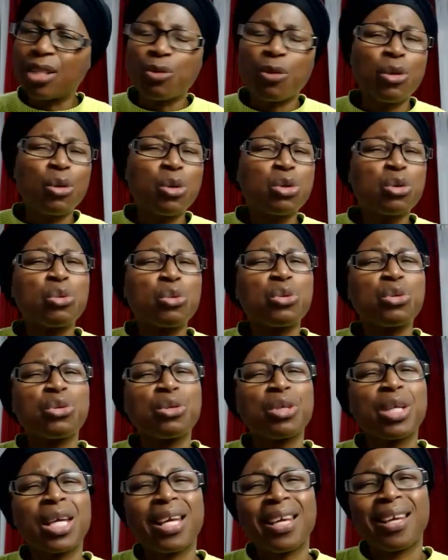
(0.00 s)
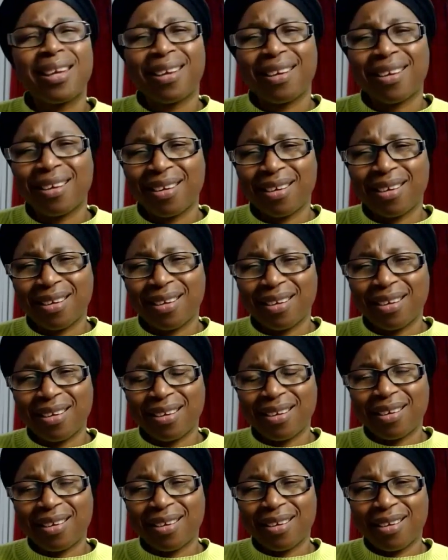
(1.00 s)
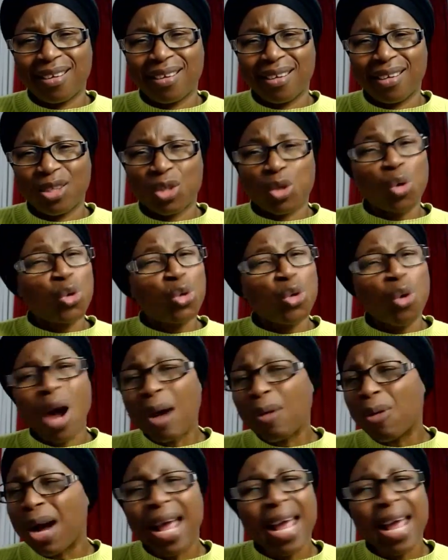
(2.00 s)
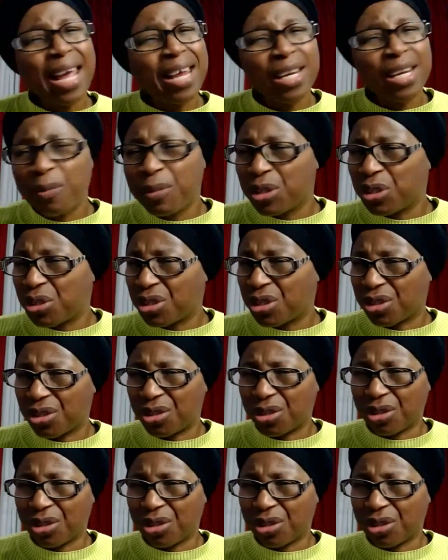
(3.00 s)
for us to see, to know our enemies